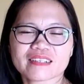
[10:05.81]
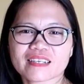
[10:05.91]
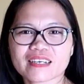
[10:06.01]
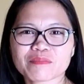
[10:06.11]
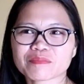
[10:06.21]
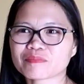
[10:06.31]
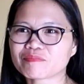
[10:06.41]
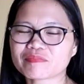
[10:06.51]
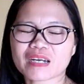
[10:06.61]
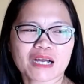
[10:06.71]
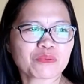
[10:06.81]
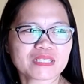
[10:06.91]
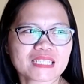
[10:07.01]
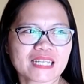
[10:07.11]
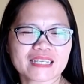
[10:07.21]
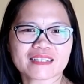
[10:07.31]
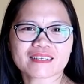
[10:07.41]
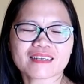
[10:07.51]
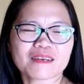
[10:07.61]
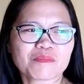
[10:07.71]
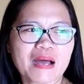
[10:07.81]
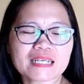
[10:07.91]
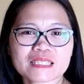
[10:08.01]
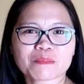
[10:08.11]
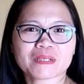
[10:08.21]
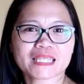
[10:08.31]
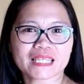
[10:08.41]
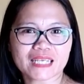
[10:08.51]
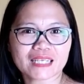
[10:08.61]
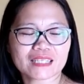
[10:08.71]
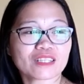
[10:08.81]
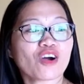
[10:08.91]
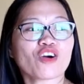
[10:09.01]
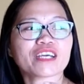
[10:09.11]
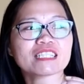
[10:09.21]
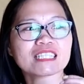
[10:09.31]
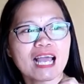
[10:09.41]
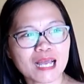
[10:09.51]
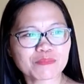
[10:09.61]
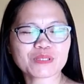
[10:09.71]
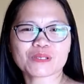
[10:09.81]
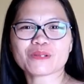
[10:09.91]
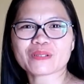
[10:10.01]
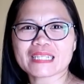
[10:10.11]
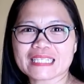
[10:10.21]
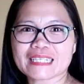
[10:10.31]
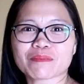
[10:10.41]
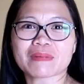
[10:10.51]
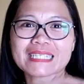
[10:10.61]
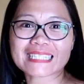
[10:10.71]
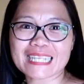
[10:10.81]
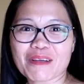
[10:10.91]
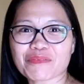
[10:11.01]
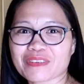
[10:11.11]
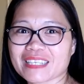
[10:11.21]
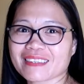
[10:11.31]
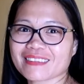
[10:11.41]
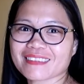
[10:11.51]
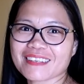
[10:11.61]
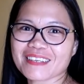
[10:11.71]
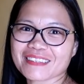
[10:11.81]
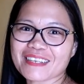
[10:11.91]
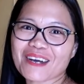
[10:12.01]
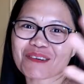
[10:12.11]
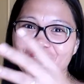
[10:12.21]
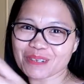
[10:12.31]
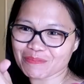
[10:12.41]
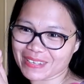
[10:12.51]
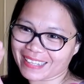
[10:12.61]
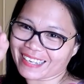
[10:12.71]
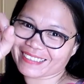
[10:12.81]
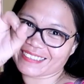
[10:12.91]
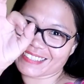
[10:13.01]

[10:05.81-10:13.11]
And I was like possibly thinking, no, it's absolutely that my staff and the owner will be like,